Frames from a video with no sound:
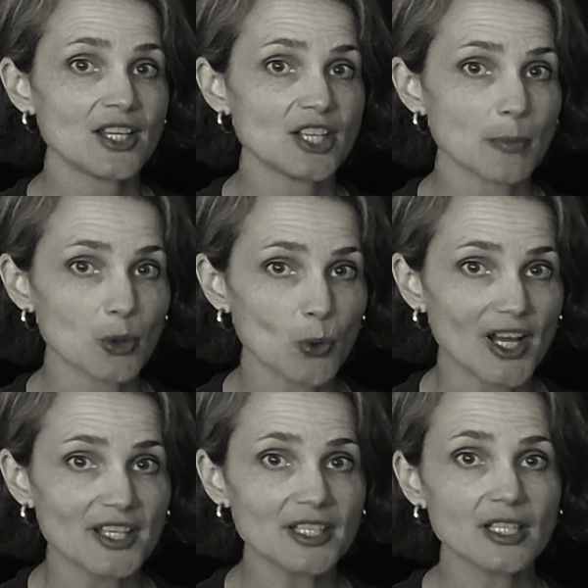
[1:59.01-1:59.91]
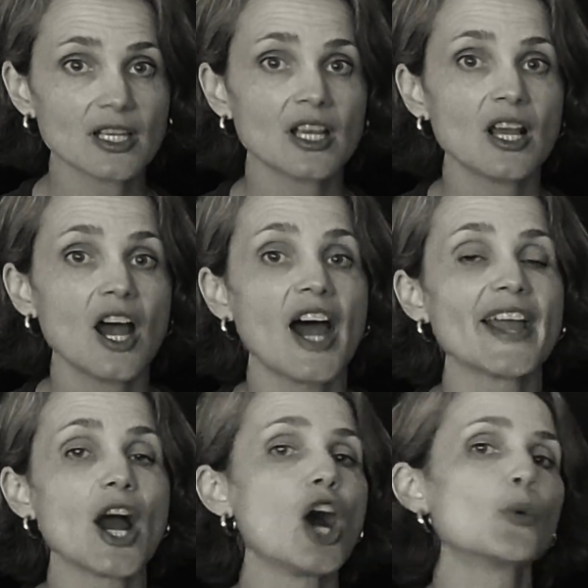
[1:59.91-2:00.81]
Number one,
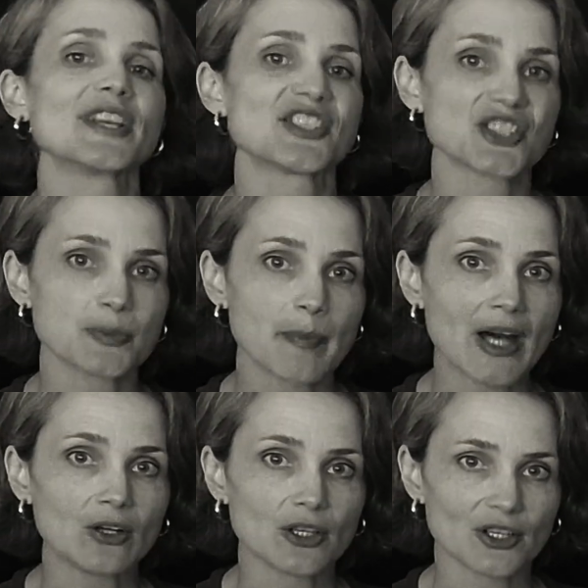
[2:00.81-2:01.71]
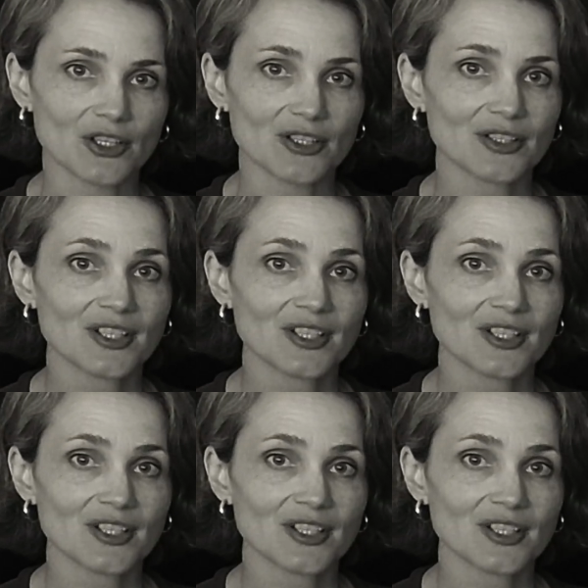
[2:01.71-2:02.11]
I always smell her.